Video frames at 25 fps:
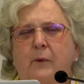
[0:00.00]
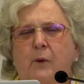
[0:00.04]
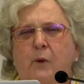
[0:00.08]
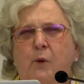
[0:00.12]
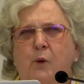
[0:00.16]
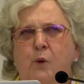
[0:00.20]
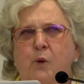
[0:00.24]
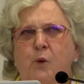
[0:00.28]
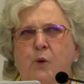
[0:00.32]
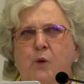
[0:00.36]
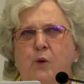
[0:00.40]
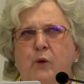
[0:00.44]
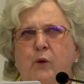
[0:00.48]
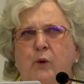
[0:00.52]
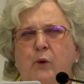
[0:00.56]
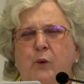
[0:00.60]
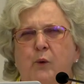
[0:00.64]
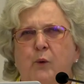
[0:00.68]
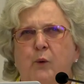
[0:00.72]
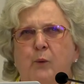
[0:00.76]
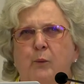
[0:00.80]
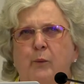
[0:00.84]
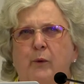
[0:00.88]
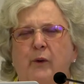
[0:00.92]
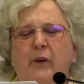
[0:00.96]

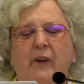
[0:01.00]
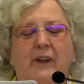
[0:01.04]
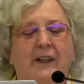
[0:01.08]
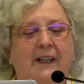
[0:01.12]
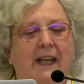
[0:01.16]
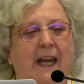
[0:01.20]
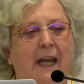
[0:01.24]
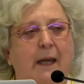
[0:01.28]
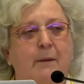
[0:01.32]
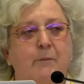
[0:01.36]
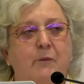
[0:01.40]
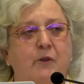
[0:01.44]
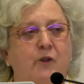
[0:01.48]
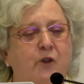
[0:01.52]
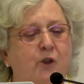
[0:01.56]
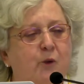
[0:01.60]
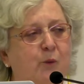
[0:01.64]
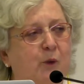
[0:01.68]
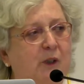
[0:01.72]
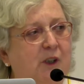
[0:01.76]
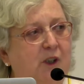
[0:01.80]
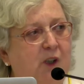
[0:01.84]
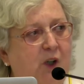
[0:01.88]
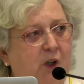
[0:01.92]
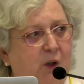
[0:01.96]
whose names you
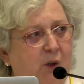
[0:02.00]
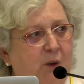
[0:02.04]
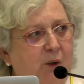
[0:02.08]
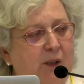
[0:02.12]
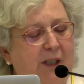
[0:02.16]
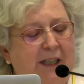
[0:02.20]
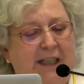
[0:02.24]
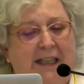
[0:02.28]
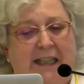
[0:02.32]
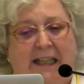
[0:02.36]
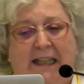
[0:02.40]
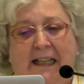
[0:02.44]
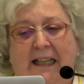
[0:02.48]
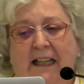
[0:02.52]
would know.